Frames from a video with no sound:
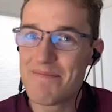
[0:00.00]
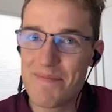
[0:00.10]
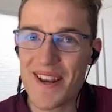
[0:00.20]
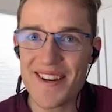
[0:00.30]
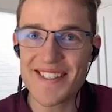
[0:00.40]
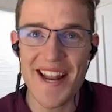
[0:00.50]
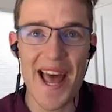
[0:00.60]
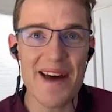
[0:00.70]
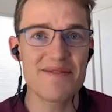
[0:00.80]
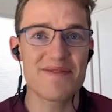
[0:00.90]
But it doesn't
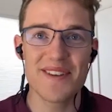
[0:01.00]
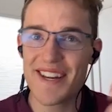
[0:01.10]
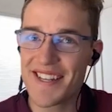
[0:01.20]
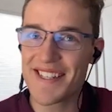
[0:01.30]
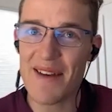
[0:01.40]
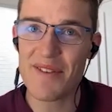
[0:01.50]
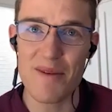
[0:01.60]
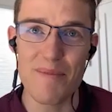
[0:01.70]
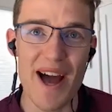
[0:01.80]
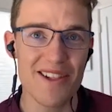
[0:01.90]
have it doesn't have a
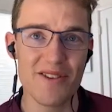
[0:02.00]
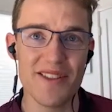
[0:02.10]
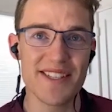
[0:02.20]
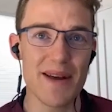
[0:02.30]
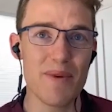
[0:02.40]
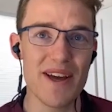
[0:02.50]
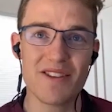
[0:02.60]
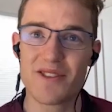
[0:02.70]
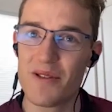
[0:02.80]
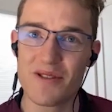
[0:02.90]
compiler in the same way. So mm-hmm.